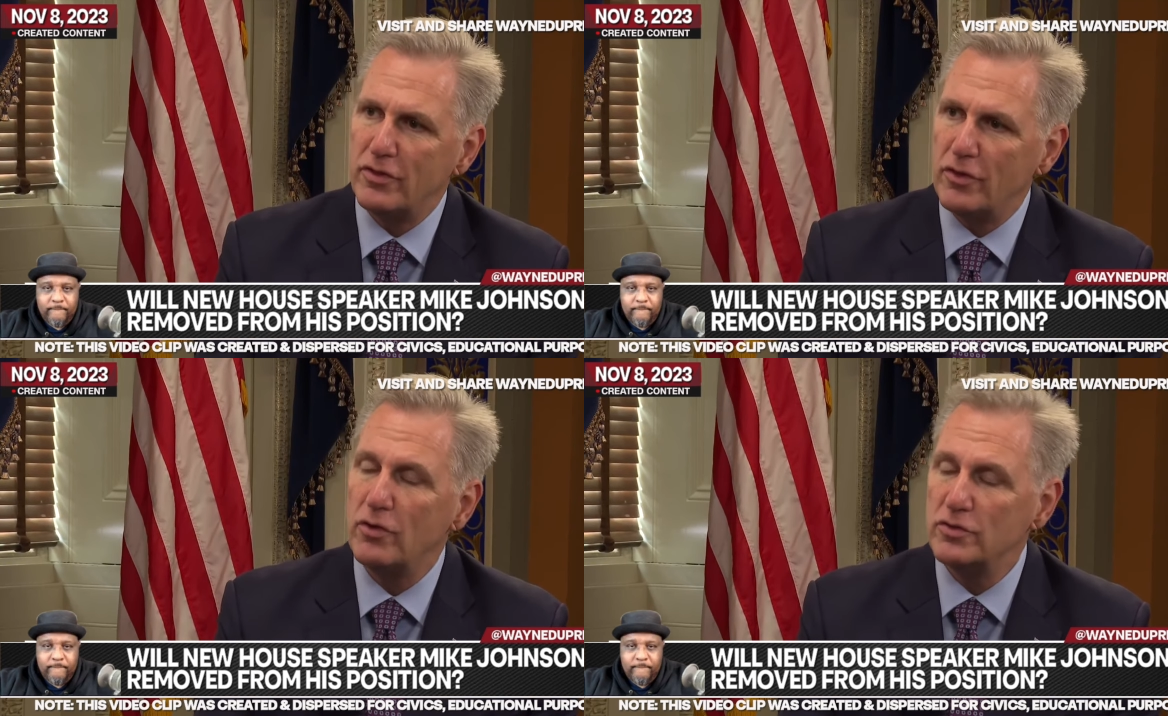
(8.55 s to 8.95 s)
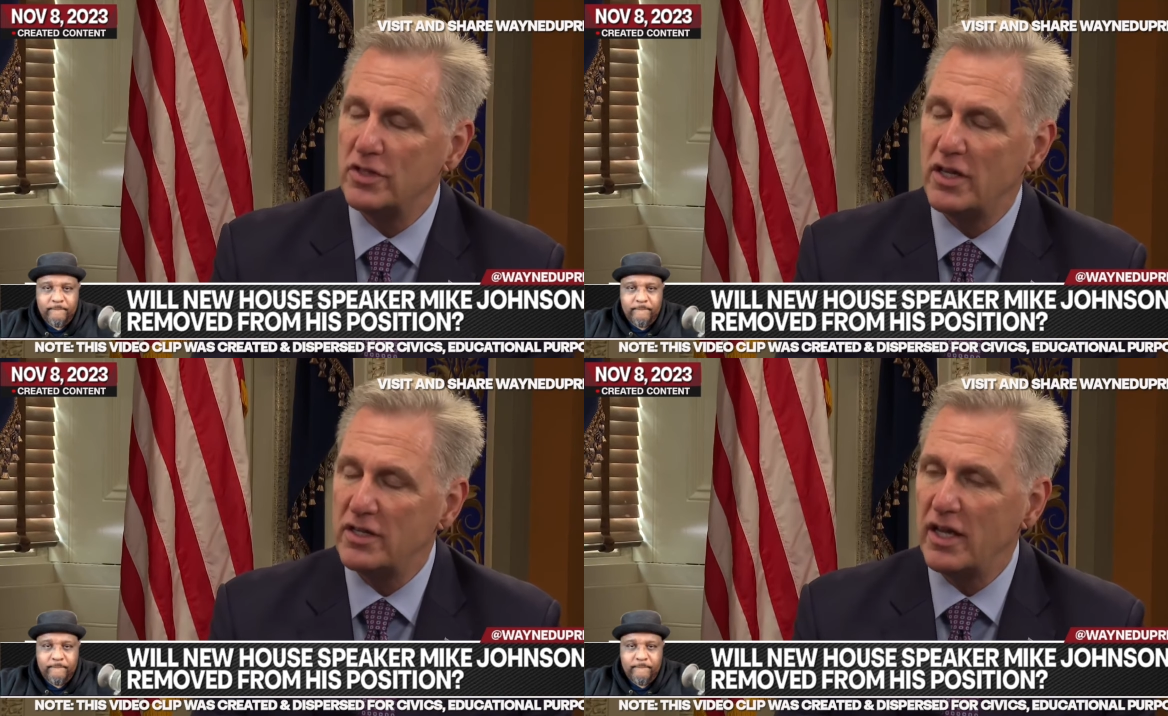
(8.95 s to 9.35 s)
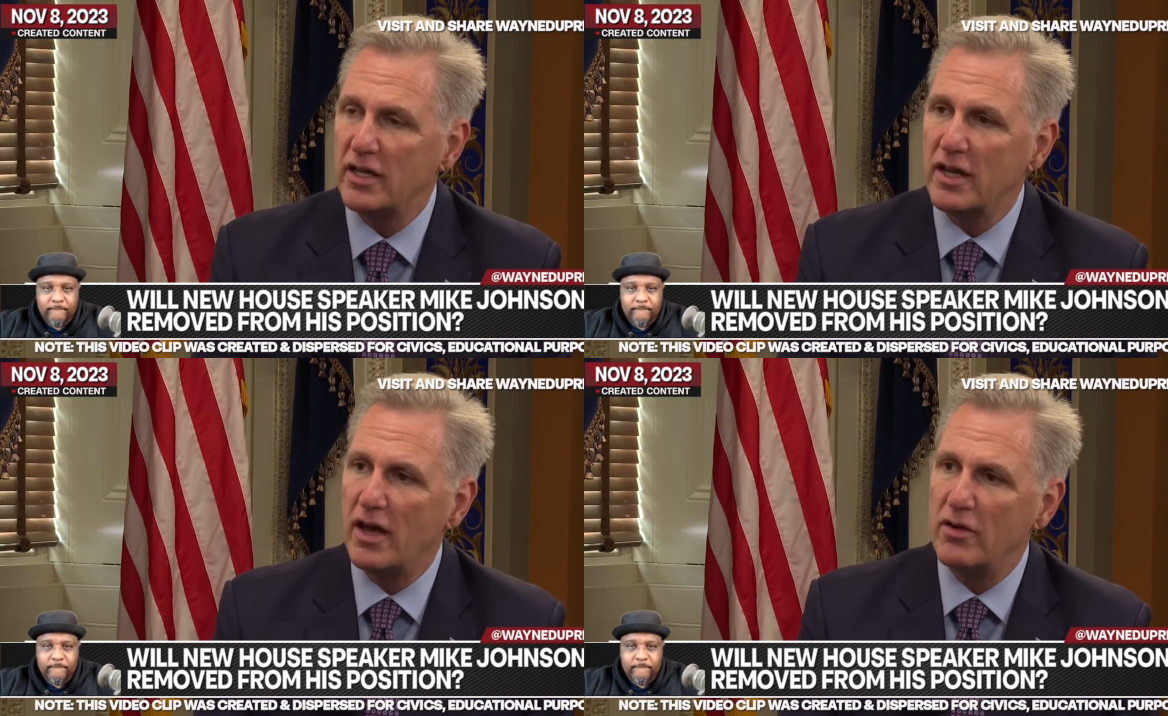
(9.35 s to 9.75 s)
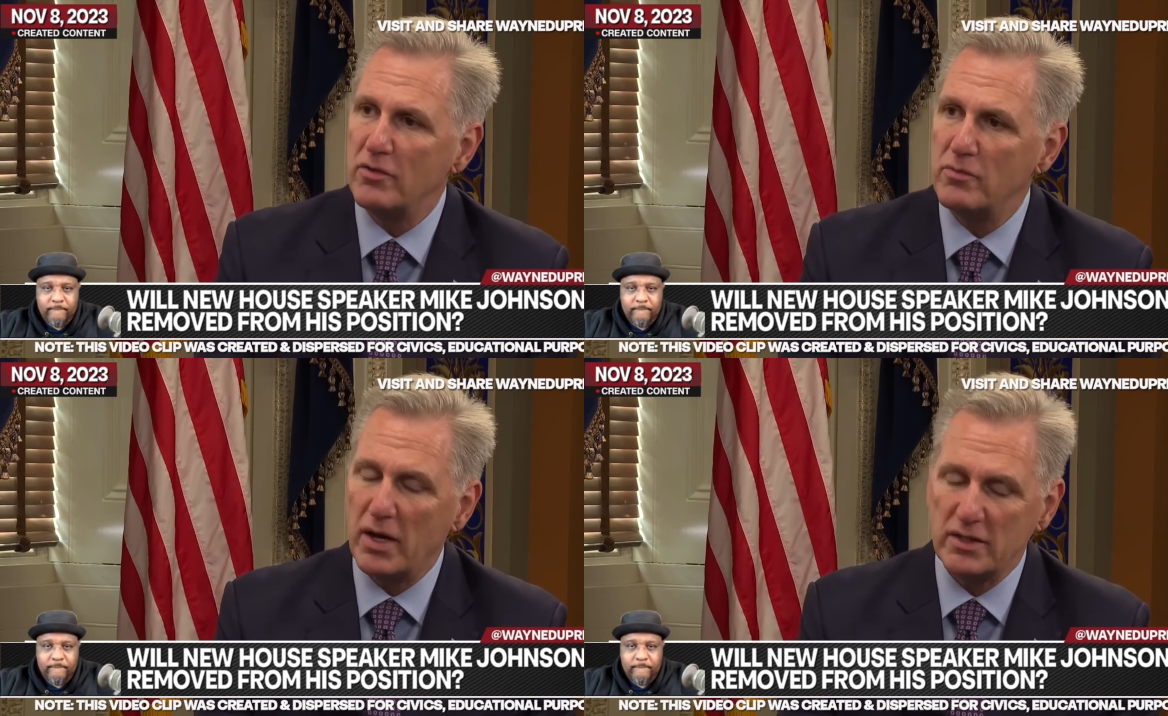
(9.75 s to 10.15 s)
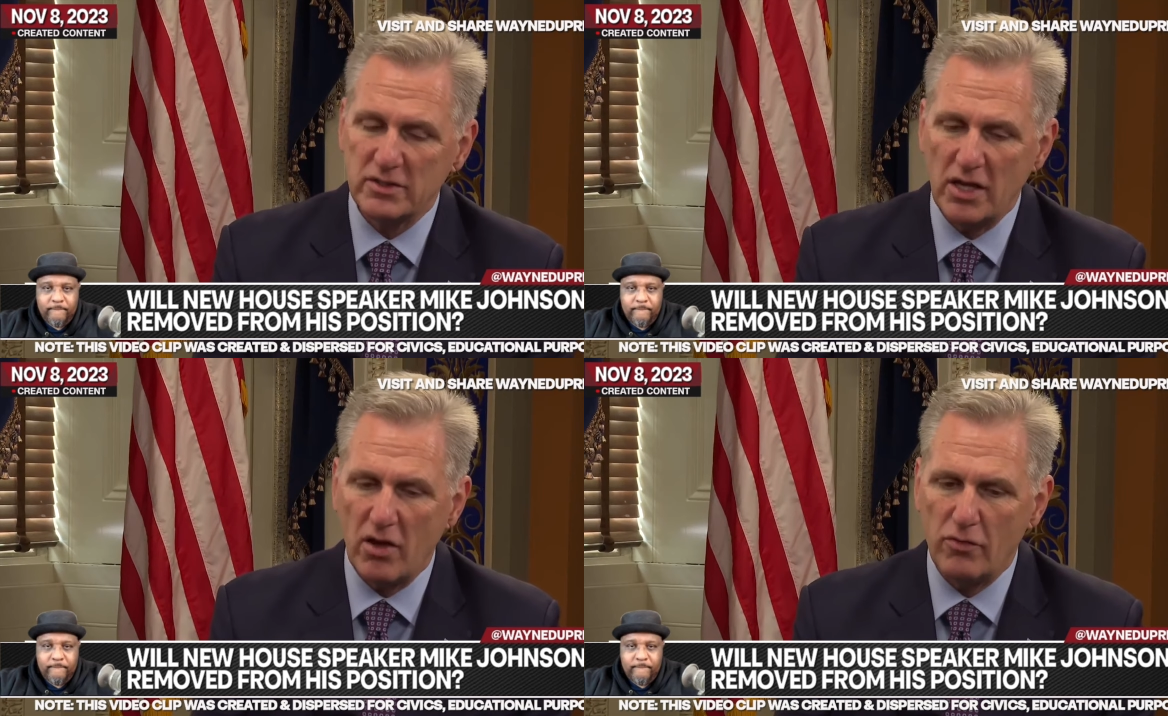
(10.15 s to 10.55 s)
Speaker 1: those they had taken out and
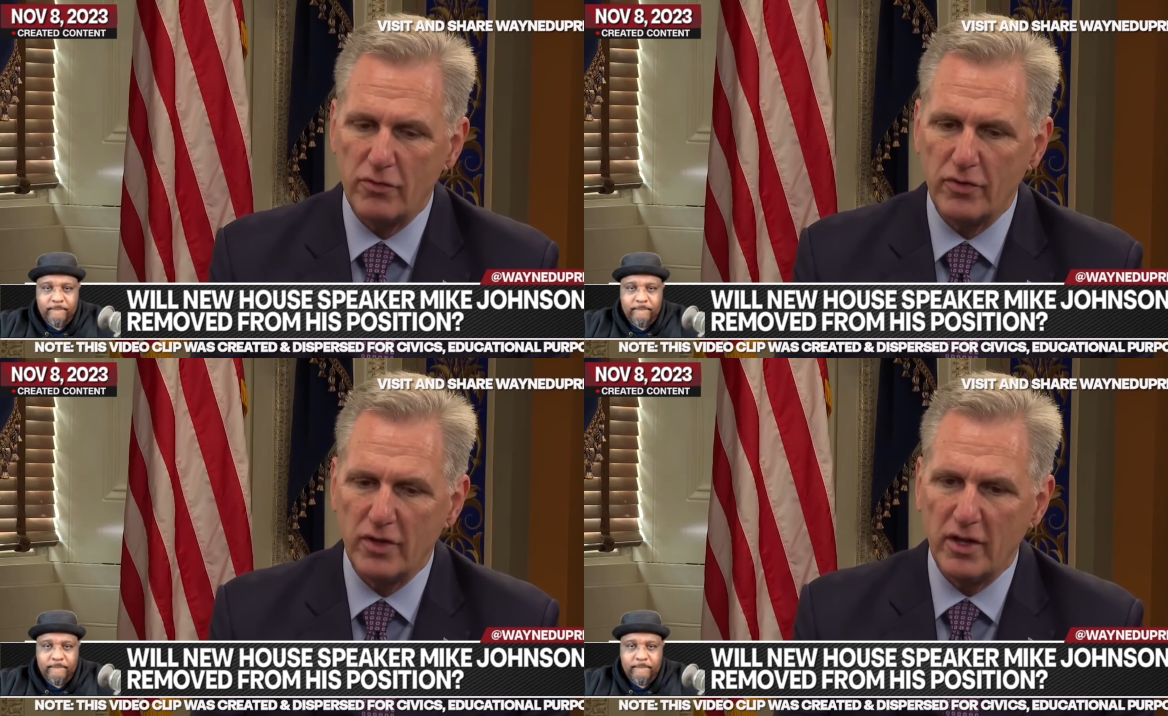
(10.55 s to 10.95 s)
myself,